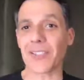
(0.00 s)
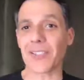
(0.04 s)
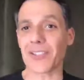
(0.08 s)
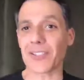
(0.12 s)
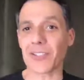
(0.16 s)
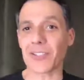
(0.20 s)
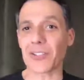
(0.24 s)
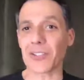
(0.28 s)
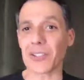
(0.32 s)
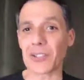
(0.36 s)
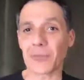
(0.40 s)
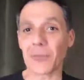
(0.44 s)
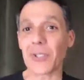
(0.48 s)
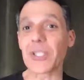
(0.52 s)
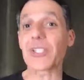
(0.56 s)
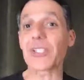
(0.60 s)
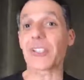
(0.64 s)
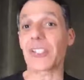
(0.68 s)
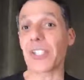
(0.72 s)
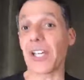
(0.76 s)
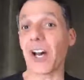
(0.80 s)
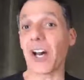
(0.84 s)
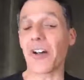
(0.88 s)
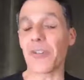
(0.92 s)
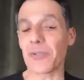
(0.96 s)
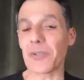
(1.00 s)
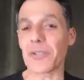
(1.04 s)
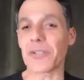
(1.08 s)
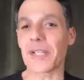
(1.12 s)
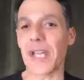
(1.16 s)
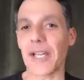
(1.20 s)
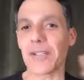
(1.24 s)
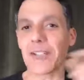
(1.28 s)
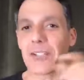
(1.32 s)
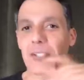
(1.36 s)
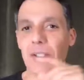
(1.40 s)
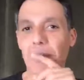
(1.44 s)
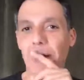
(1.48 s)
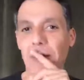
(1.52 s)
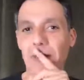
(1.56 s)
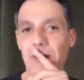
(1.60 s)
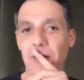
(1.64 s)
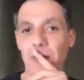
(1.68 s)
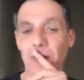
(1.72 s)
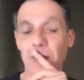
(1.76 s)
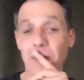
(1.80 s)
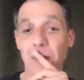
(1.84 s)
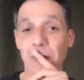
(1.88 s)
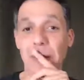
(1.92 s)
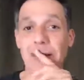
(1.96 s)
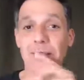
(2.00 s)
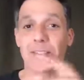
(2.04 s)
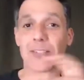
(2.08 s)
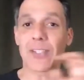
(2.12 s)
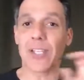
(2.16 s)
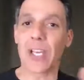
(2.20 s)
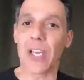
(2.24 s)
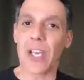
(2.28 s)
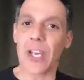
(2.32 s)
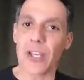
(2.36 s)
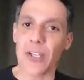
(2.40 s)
this is an originally 190-dimensional space,